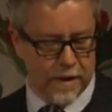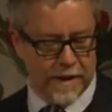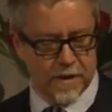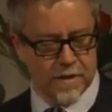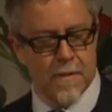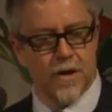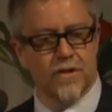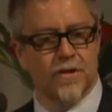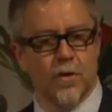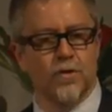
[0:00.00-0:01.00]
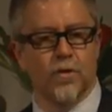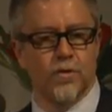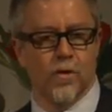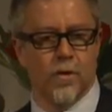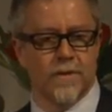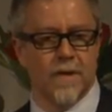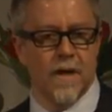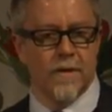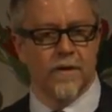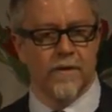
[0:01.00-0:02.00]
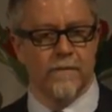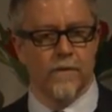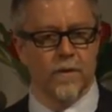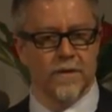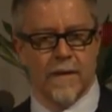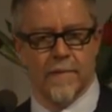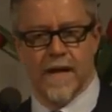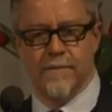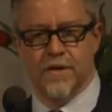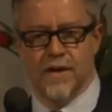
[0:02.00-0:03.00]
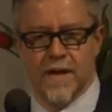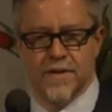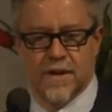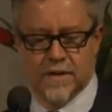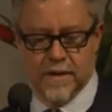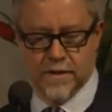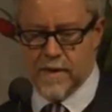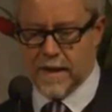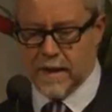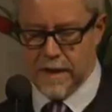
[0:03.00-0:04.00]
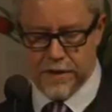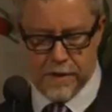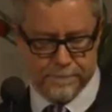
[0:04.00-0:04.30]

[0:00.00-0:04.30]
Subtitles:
it's as much social norms that have enforced that behavior change as it is regulation.